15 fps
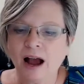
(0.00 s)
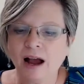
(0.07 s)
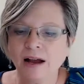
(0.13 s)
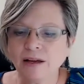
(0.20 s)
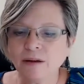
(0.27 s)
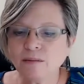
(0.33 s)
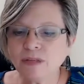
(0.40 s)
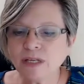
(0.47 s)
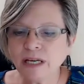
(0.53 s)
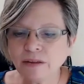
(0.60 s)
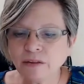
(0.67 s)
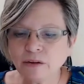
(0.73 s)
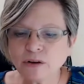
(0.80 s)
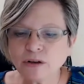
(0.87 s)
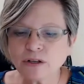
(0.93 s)
I am
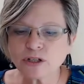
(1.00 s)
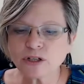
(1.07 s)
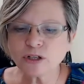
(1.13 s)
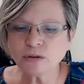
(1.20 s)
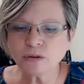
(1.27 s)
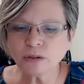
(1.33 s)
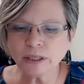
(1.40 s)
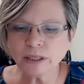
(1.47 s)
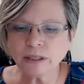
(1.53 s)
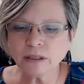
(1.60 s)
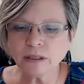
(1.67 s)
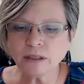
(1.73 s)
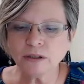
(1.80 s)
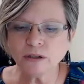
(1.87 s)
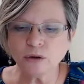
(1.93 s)
neither too
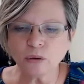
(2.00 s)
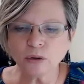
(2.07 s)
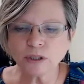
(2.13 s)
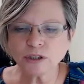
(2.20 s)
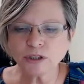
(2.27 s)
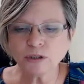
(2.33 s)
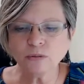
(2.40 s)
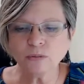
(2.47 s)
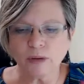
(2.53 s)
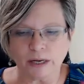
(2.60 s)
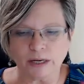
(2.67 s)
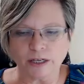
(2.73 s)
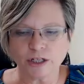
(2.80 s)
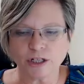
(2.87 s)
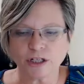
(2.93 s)
little nor too
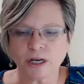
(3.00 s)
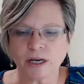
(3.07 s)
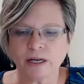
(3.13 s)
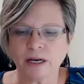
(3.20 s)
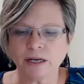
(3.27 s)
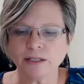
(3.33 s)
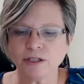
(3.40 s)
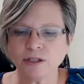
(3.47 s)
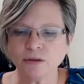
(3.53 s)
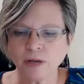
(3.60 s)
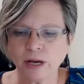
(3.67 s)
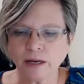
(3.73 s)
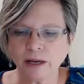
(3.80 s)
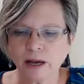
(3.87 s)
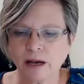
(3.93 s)
much, and I do
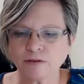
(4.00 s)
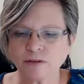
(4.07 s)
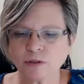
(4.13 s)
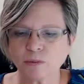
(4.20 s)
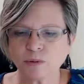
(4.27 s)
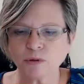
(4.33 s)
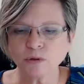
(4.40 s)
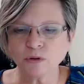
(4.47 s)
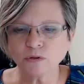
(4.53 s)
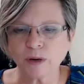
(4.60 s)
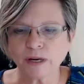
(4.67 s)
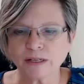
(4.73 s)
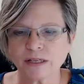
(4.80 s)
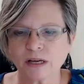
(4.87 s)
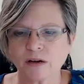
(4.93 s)
not have to prove
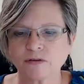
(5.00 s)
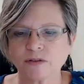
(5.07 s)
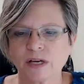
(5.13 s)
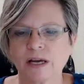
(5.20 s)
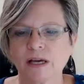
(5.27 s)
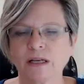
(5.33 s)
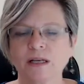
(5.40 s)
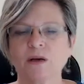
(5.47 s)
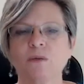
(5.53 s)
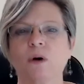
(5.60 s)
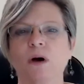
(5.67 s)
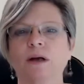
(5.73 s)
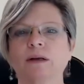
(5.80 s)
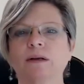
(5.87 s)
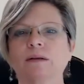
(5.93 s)
myself to
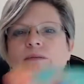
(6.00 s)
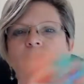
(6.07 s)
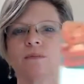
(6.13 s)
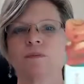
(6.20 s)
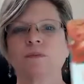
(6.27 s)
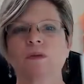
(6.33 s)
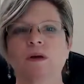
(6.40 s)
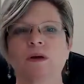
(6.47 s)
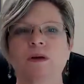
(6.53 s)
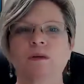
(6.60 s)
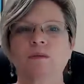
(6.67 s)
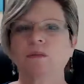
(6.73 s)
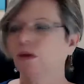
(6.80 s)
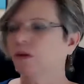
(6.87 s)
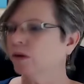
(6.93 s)
anyone.
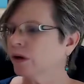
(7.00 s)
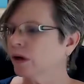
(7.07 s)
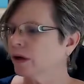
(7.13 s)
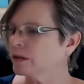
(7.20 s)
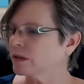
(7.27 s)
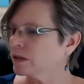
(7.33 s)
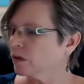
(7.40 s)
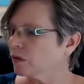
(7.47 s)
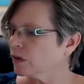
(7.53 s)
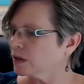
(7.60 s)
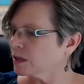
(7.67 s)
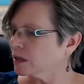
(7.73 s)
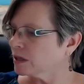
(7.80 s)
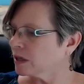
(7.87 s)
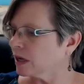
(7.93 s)
Either. And so
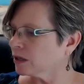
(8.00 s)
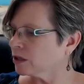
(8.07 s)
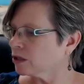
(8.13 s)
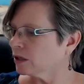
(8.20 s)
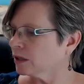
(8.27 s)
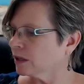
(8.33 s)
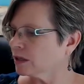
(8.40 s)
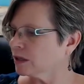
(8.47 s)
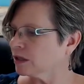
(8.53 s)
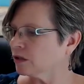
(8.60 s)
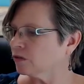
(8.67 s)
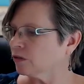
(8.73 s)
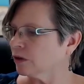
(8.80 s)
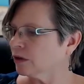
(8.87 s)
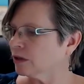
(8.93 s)
this is actually a
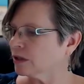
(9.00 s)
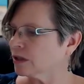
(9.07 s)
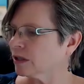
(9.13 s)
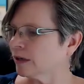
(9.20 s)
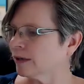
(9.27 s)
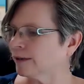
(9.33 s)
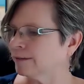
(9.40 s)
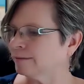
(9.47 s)
different, set